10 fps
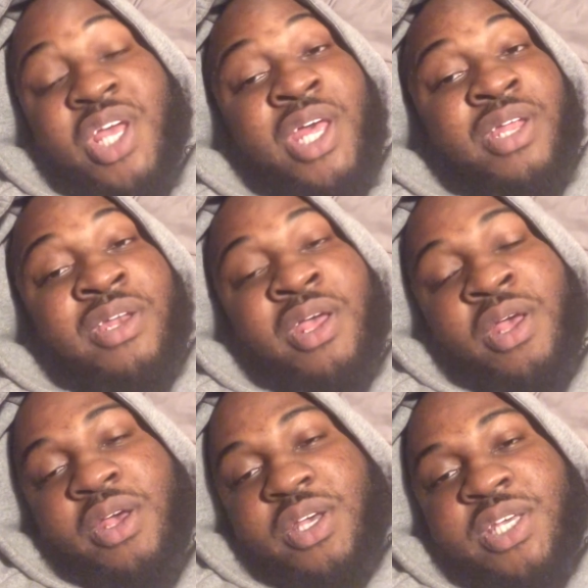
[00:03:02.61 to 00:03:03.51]
And
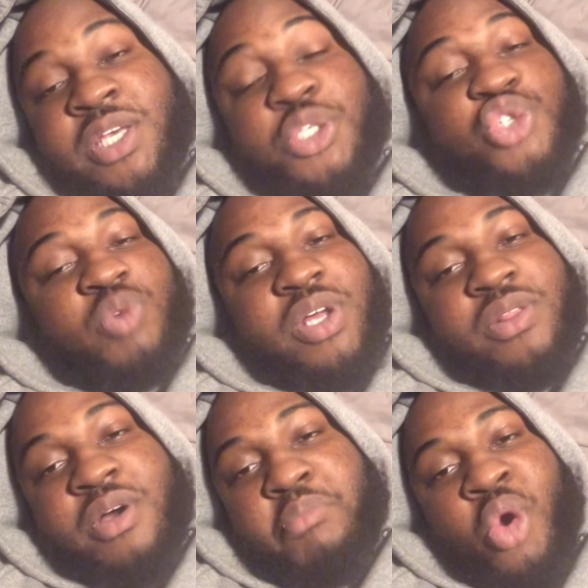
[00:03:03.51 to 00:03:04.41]
Kendrick
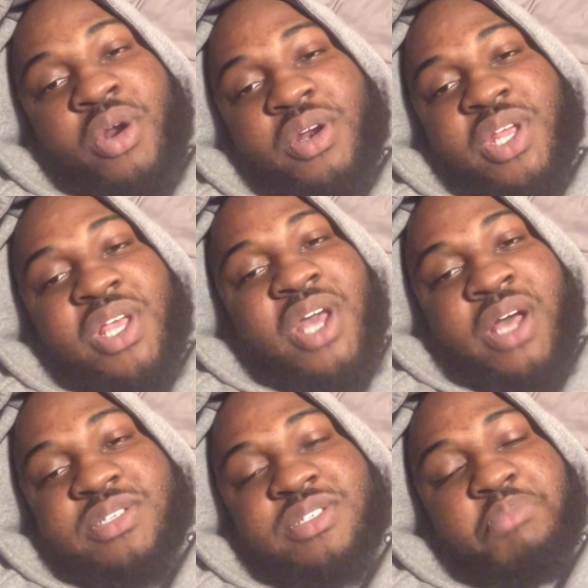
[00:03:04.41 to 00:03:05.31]
Lamar, he
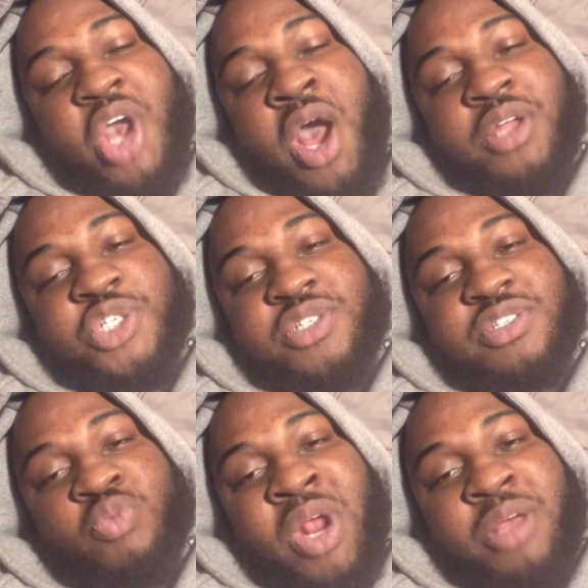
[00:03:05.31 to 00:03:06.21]
got some
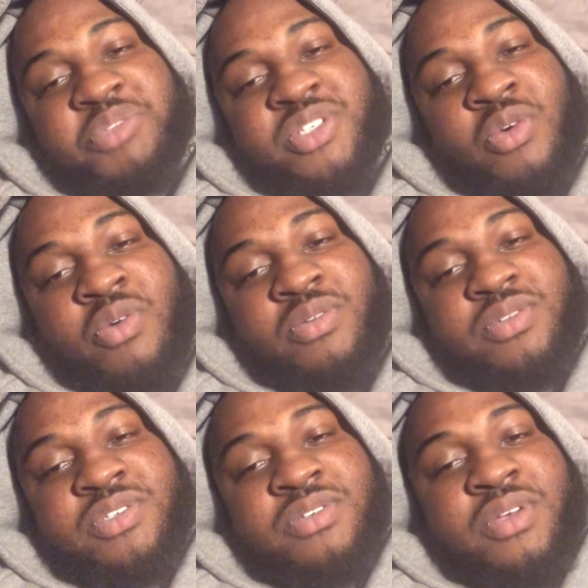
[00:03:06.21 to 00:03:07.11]
conscious rap
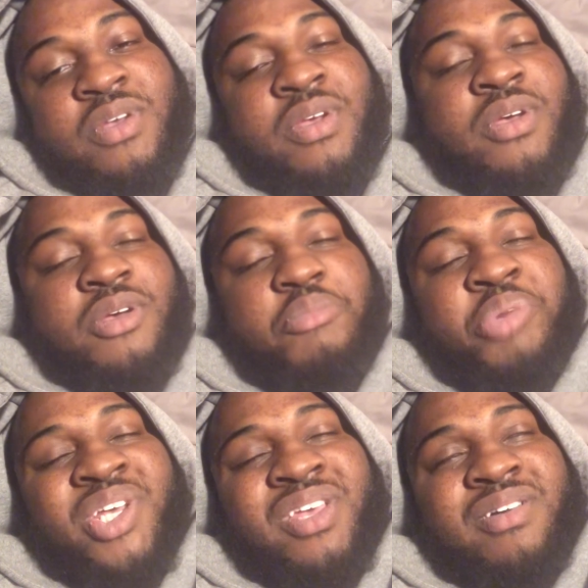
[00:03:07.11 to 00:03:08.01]
songs.
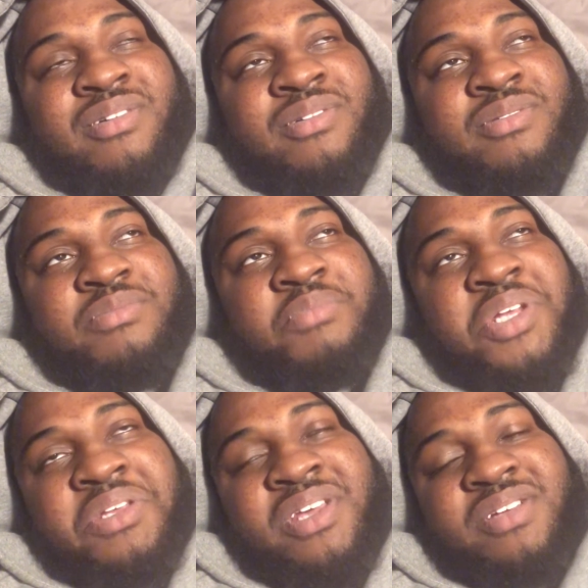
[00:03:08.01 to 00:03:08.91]
But yeah,
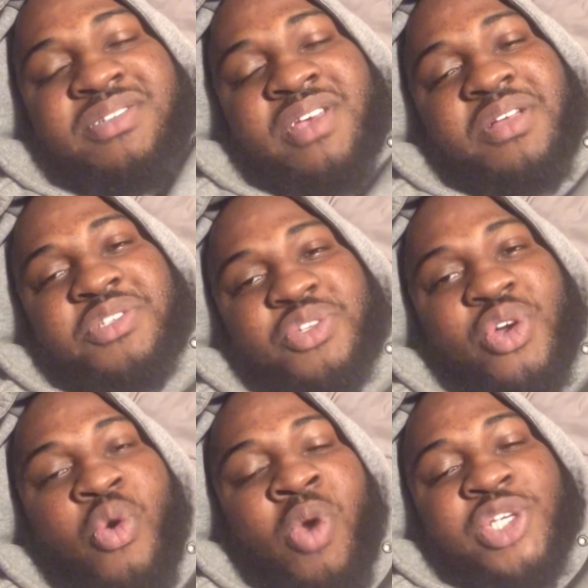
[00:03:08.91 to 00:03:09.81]
yeah, to answer
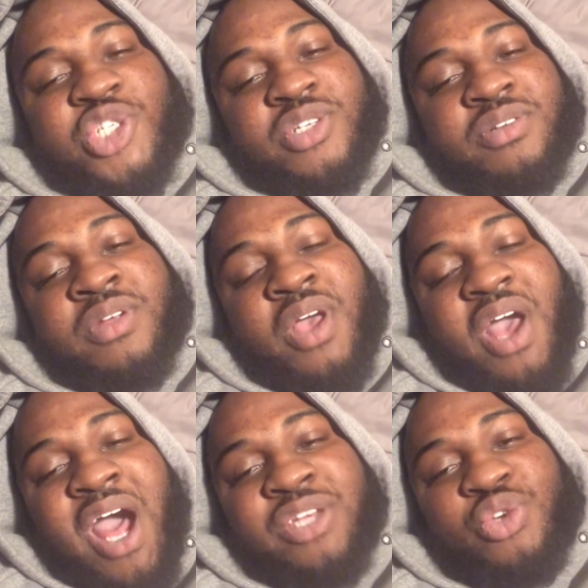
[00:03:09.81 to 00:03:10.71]
the question,
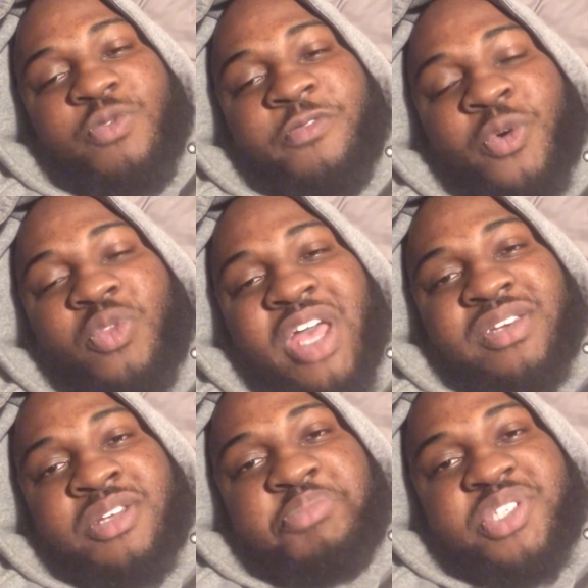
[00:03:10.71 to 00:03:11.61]
I do feel
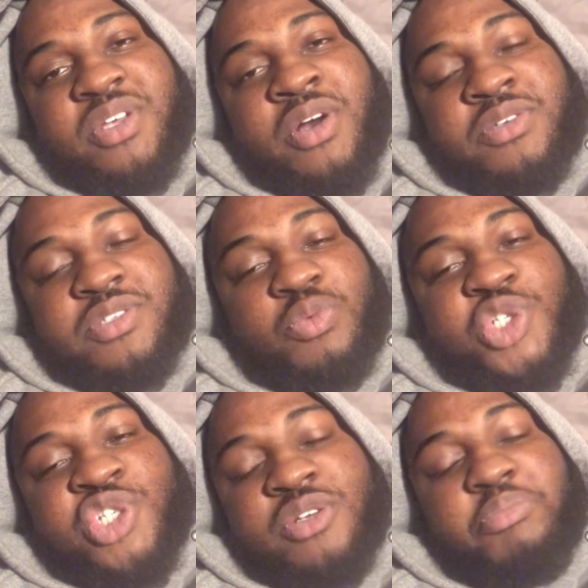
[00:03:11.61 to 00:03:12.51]
that Nipsey Hussle
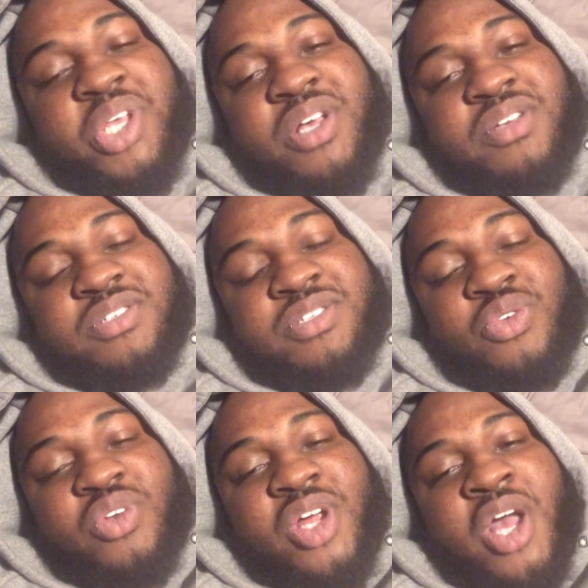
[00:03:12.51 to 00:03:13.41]
should be
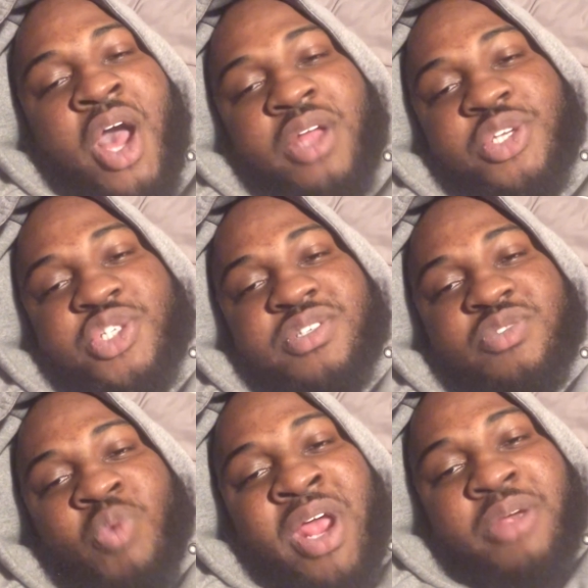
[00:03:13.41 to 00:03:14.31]
considered a
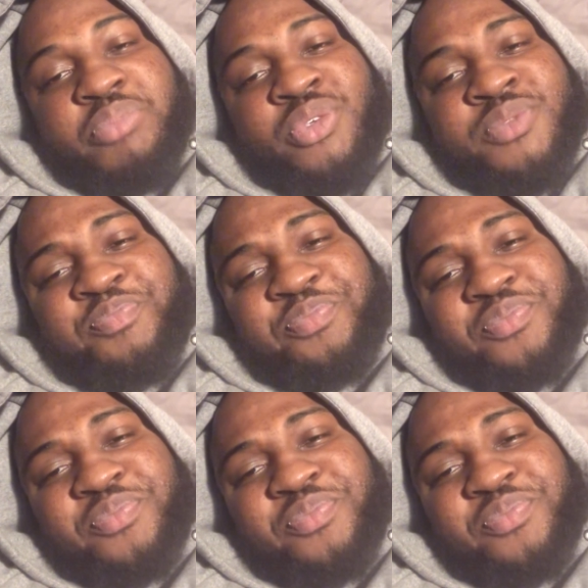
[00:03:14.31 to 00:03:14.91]
conscious rapper.